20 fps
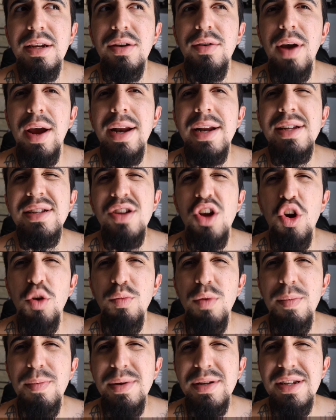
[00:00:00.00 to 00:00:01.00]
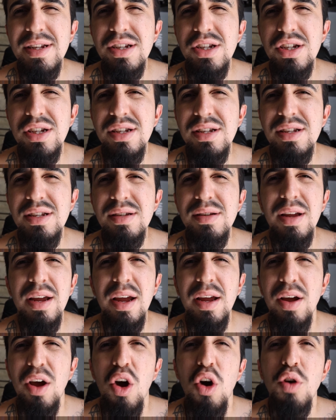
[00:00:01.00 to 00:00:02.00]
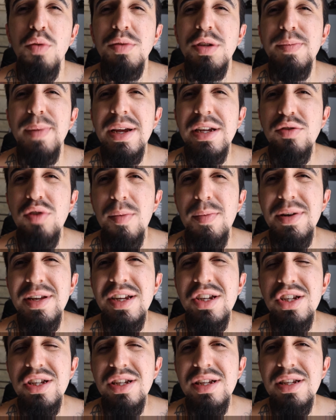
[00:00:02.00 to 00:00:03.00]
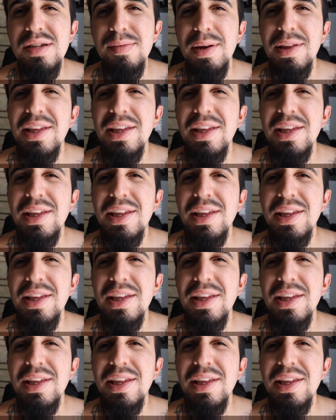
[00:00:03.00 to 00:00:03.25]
greatest home space repetition system.